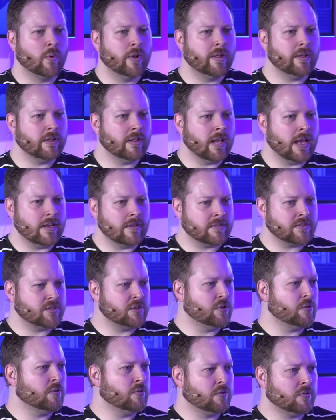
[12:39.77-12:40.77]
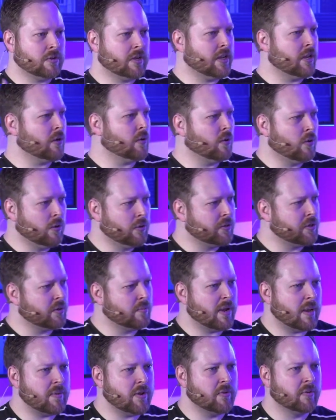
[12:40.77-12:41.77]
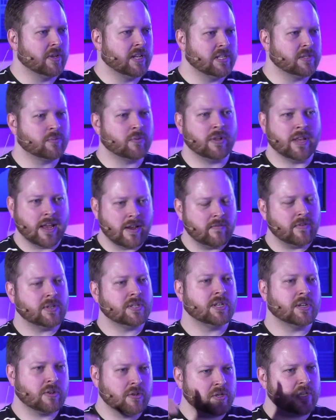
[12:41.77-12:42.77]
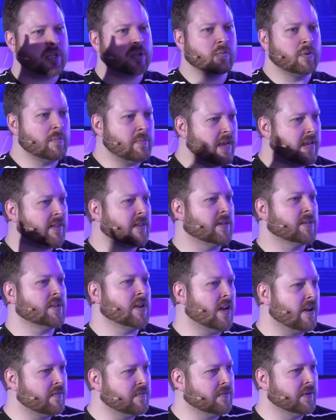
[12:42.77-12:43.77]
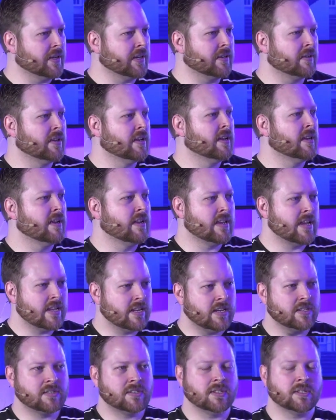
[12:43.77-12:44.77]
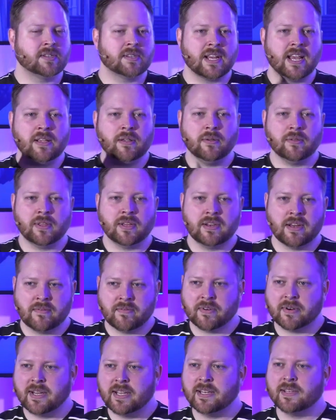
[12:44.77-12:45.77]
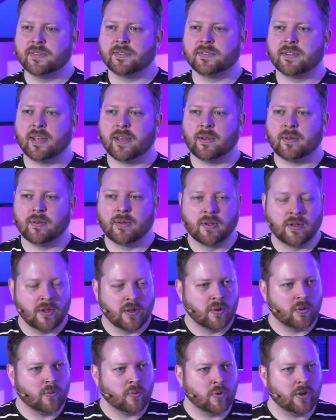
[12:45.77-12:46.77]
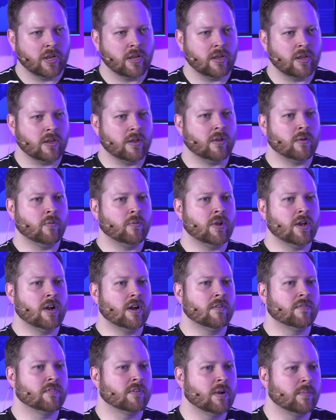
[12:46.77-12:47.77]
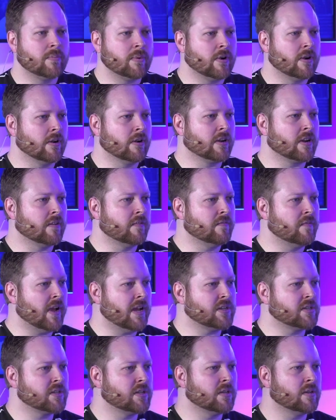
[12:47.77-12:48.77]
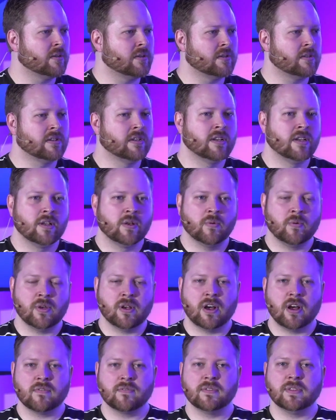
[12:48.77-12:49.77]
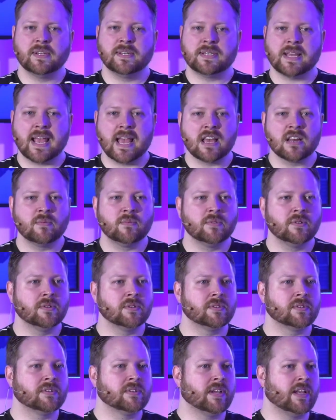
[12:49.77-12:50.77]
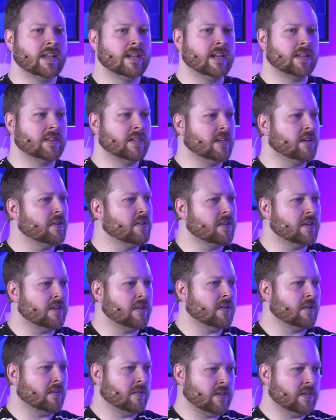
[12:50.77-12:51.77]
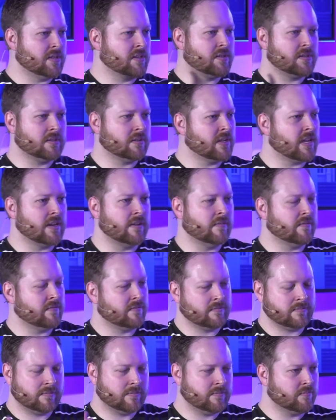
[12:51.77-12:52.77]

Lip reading: Well, as you get older, maybe you realize, well, every single year we make this offering. And it's the cycle that never ends, that we offer up our confession, we offer these animals, and at the end of this kind of